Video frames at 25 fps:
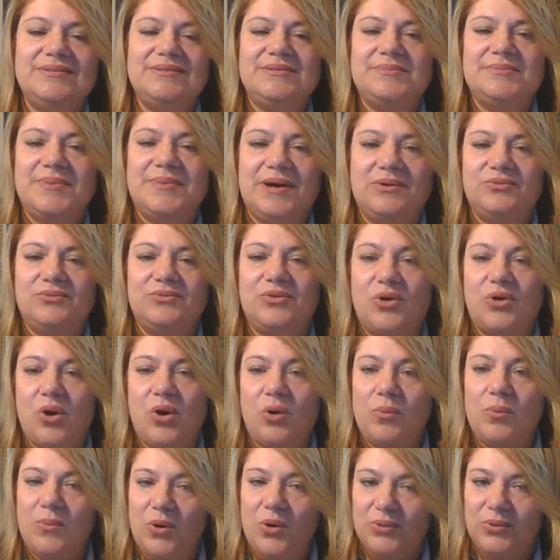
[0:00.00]
is about
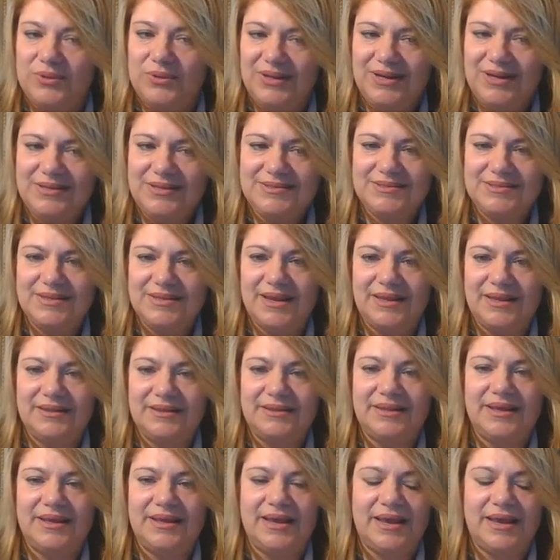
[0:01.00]
role models
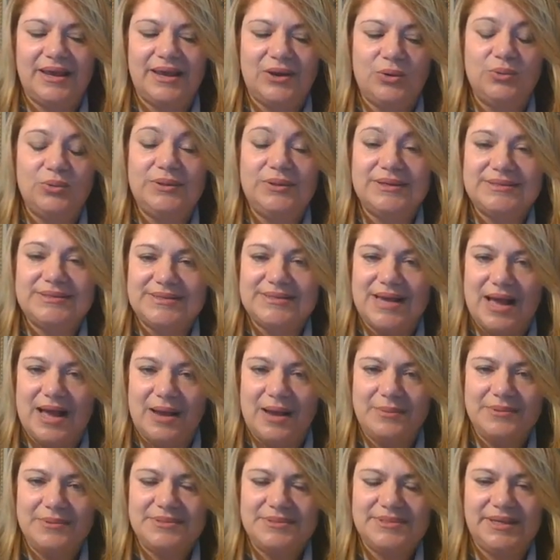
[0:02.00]
and good
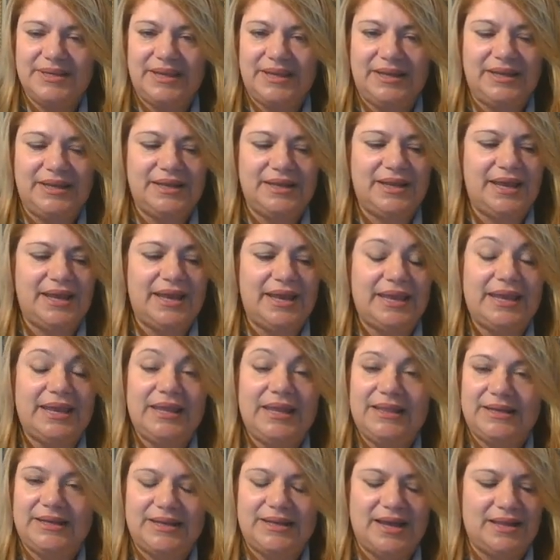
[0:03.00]
examples in
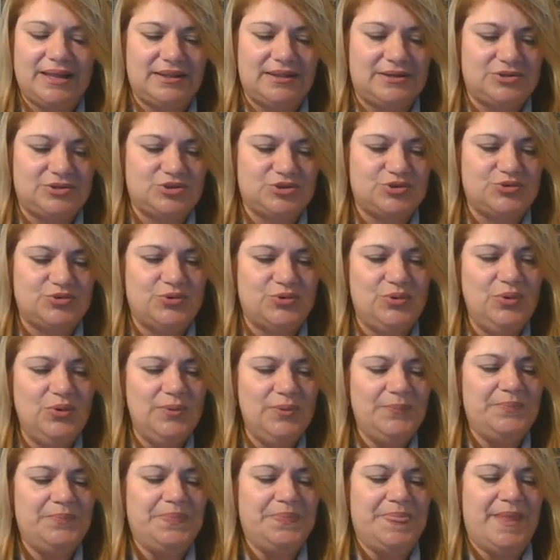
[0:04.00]
kindergarten
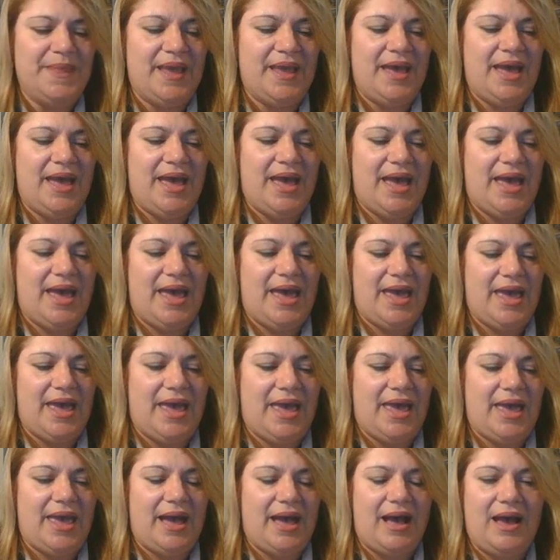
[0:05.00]
school.
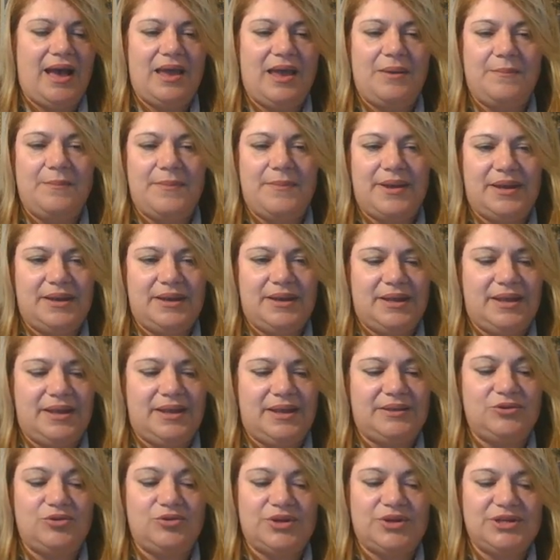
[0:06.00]
I'm an
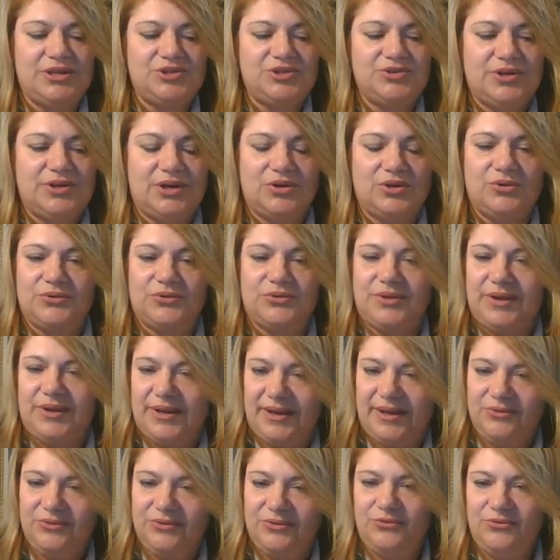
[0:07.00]
educational
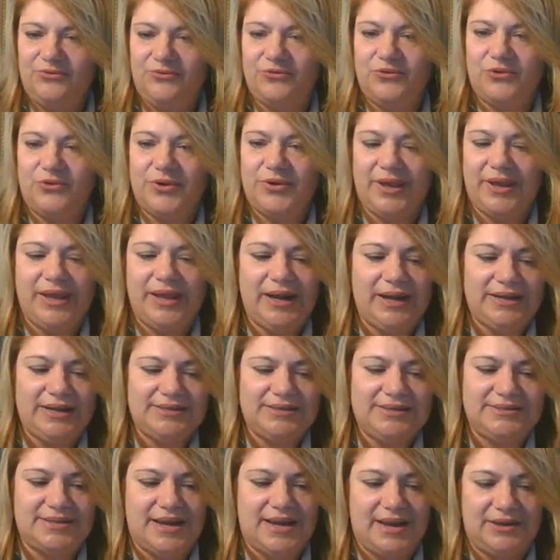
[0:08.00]
coordinator for
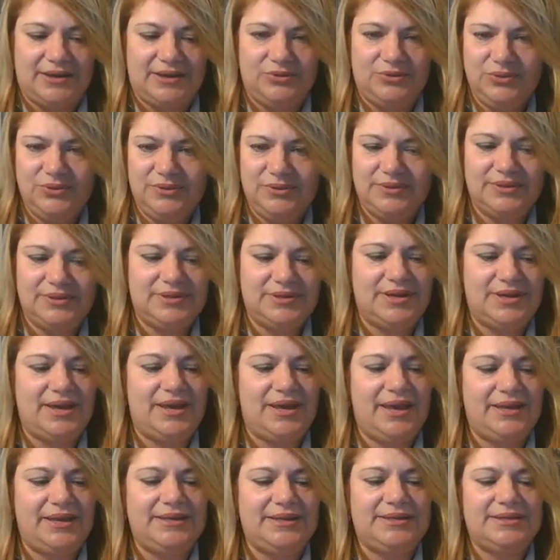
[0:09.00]
early childhood,
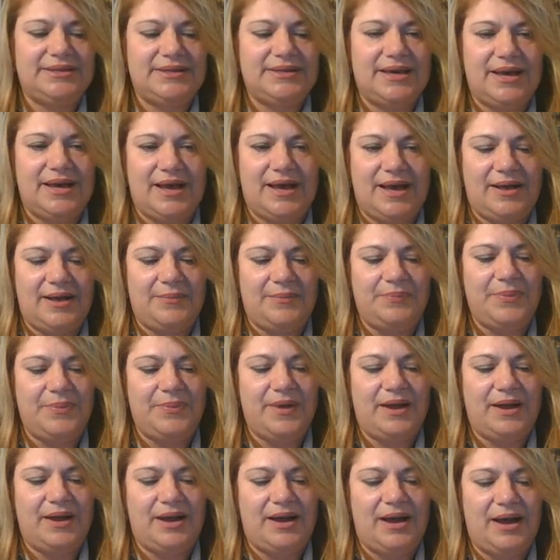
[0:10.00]
and
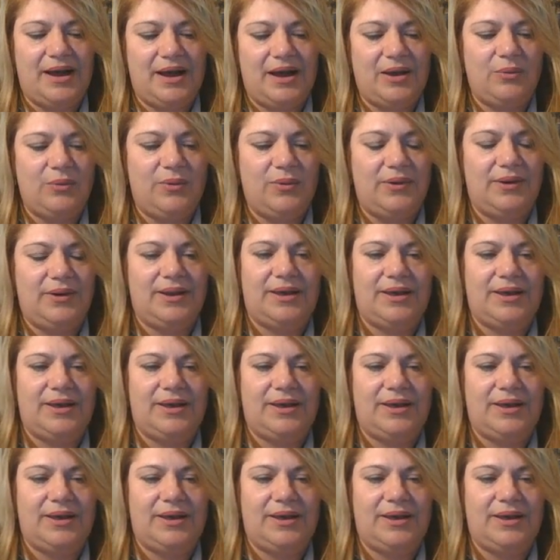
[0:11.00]
I